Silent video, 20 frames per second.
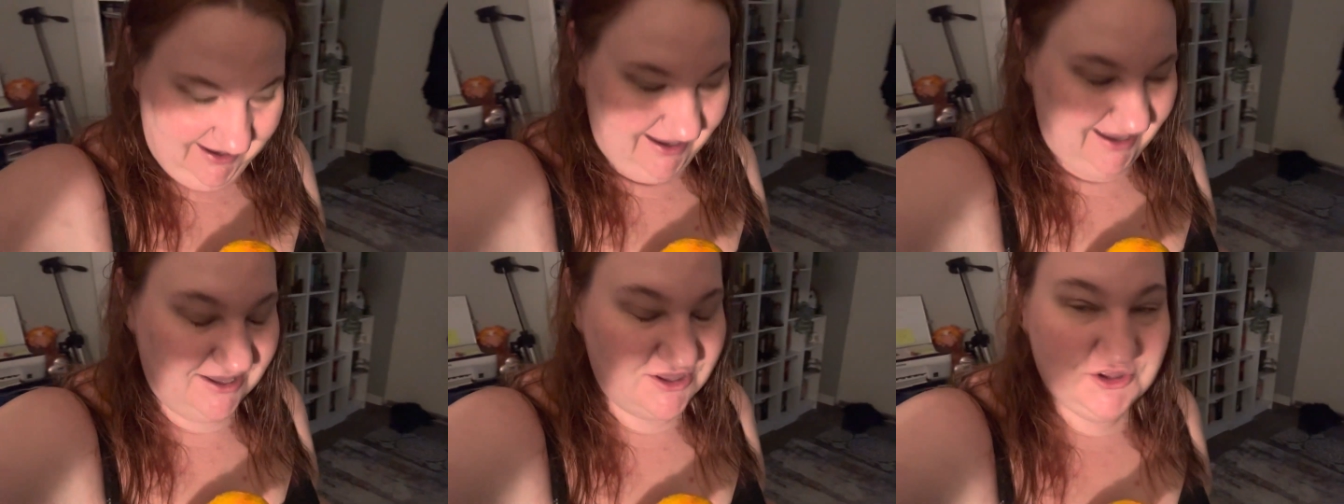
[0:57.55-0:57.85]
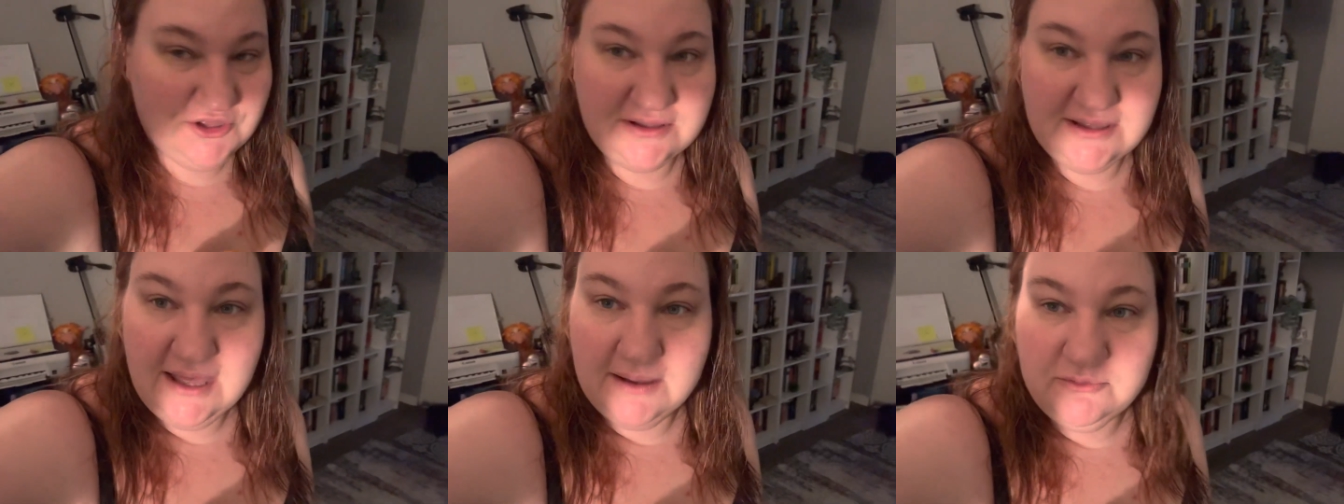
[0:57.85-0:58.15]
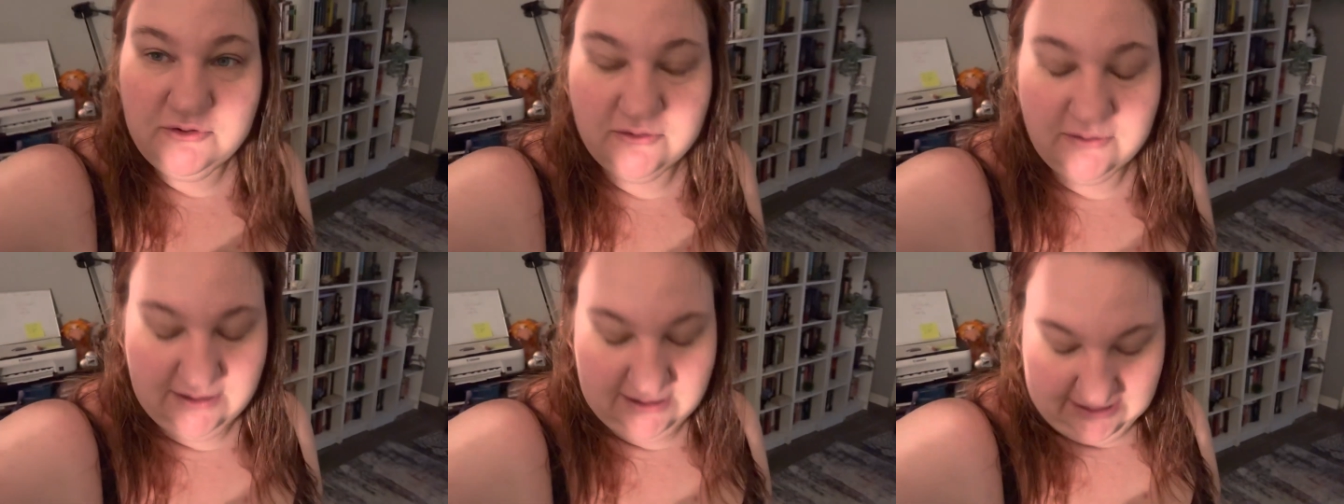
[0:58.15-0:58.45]
And she
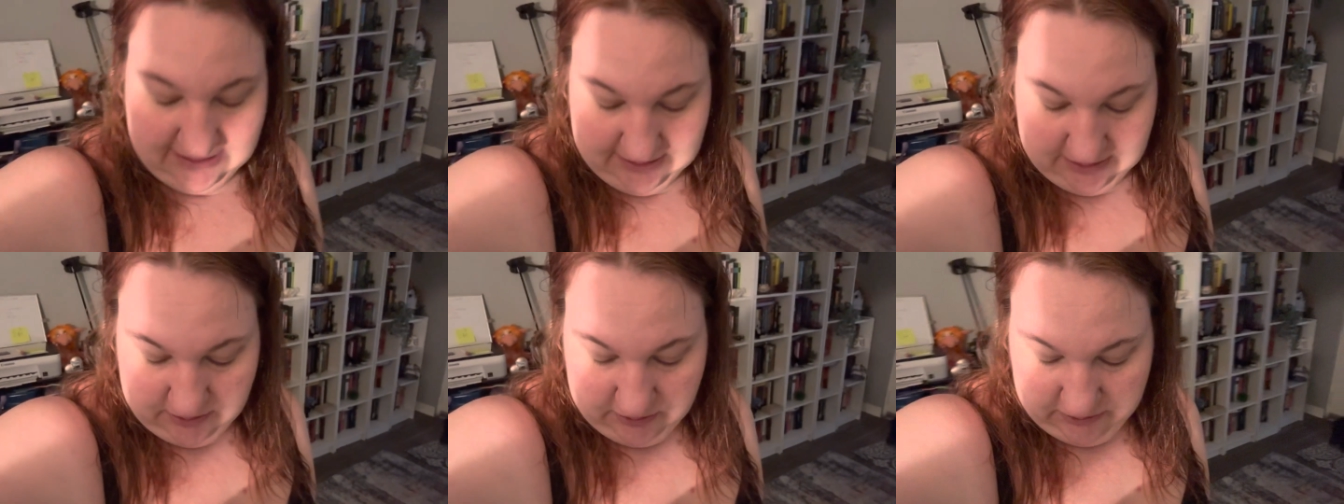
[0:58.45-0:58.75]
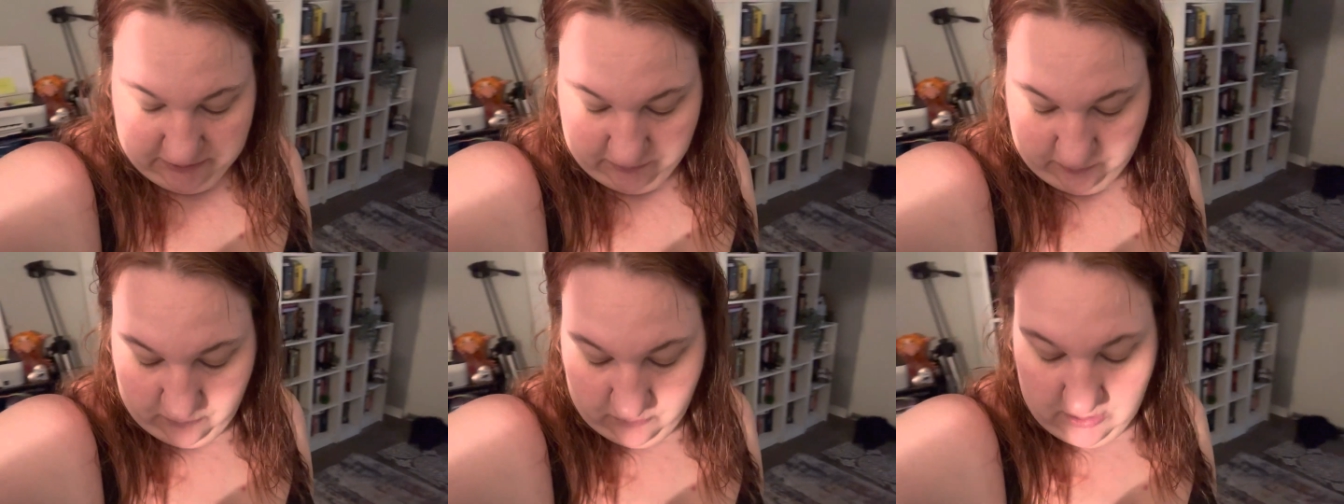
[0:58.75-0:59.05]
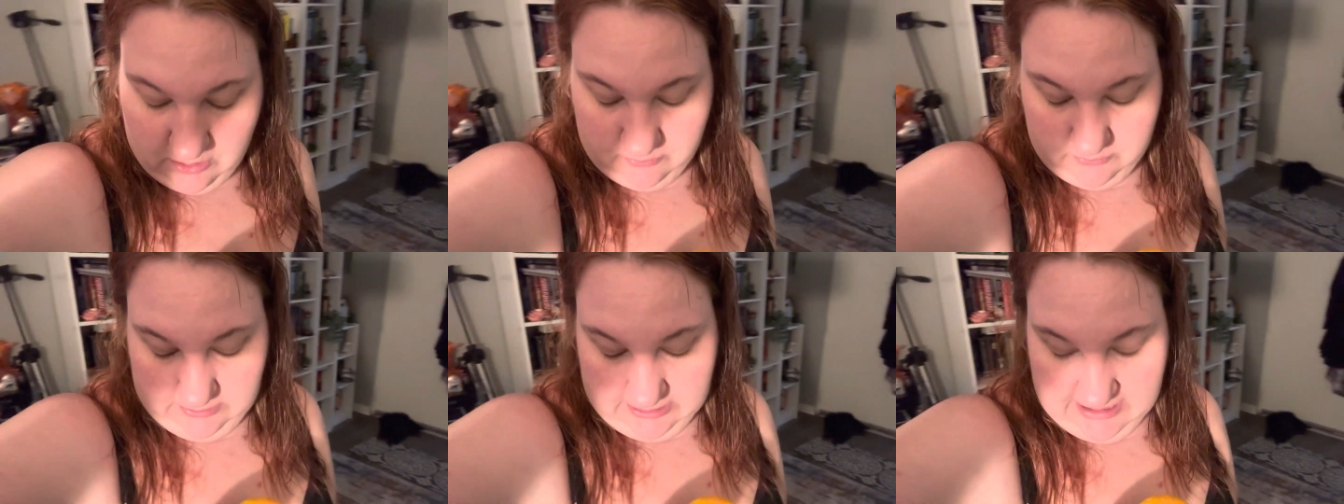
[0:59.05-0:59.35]
kept doing it and just
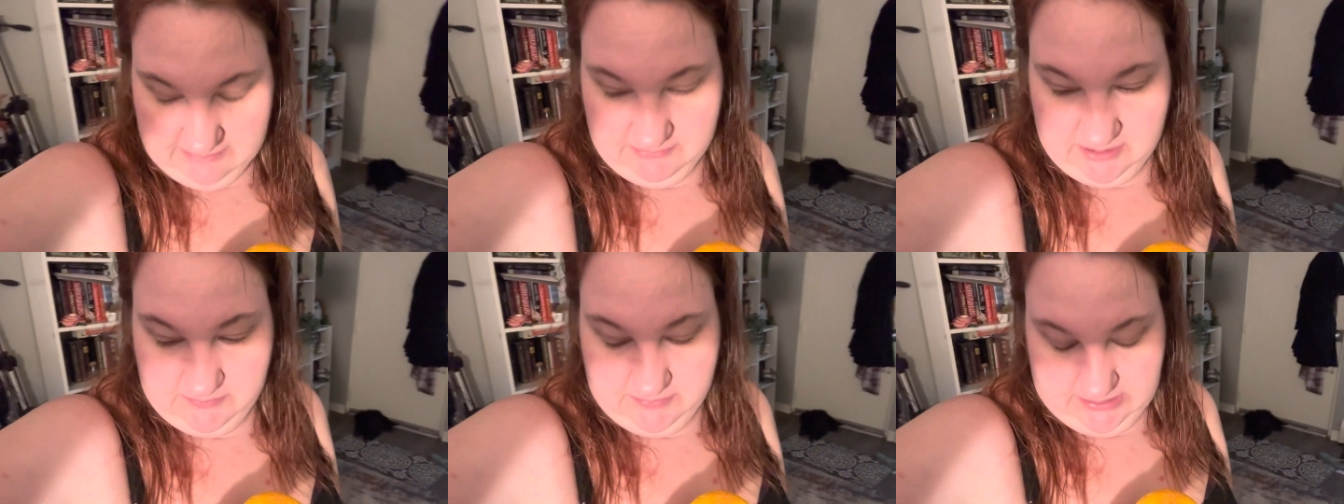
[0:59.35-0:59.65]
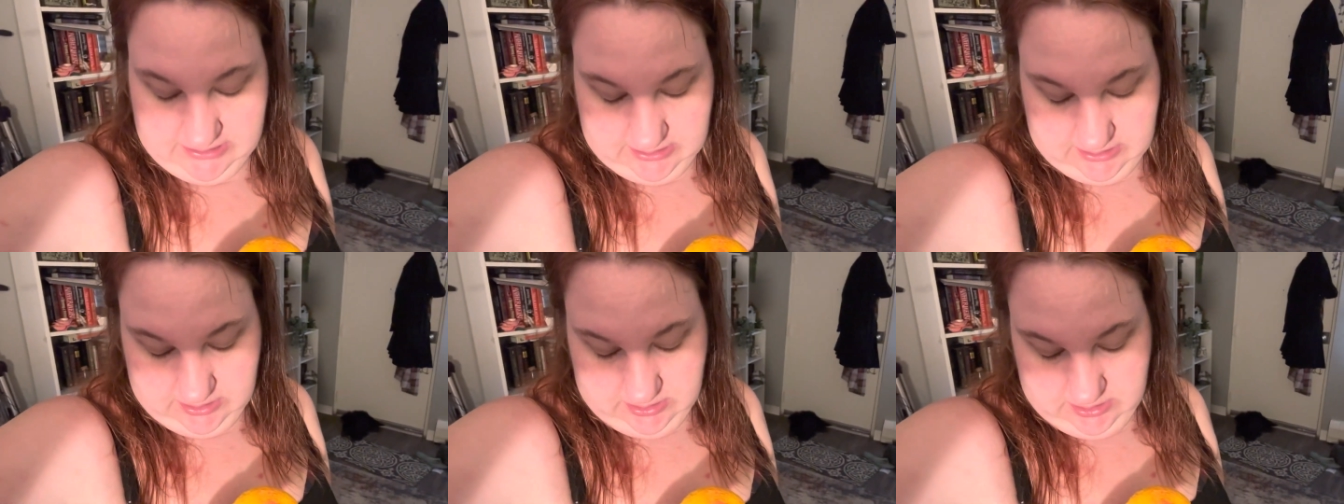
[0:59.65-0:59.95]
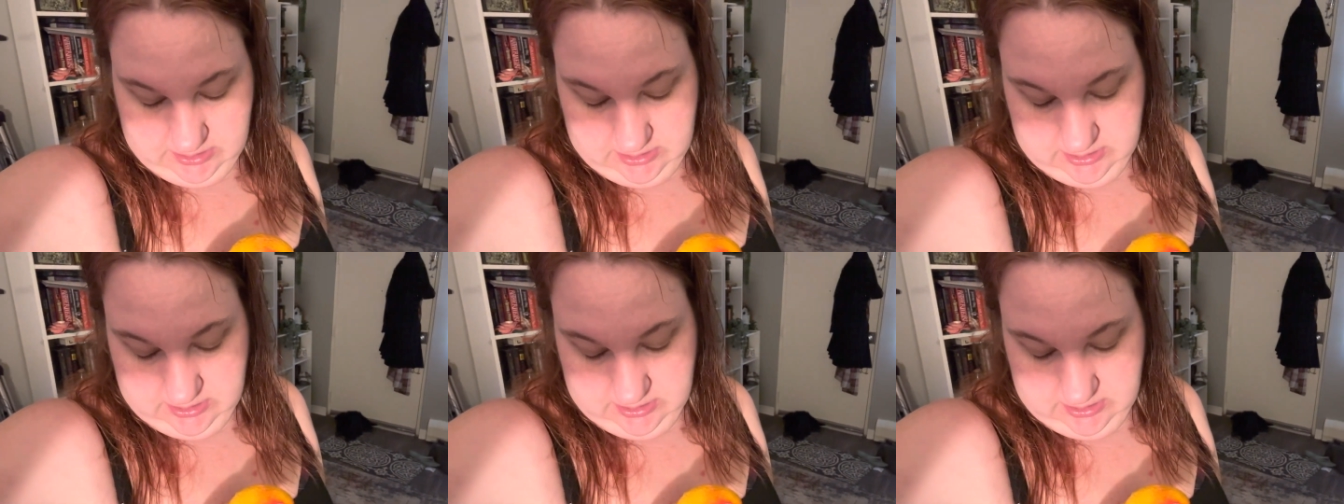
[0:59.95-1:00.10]
won't let me be.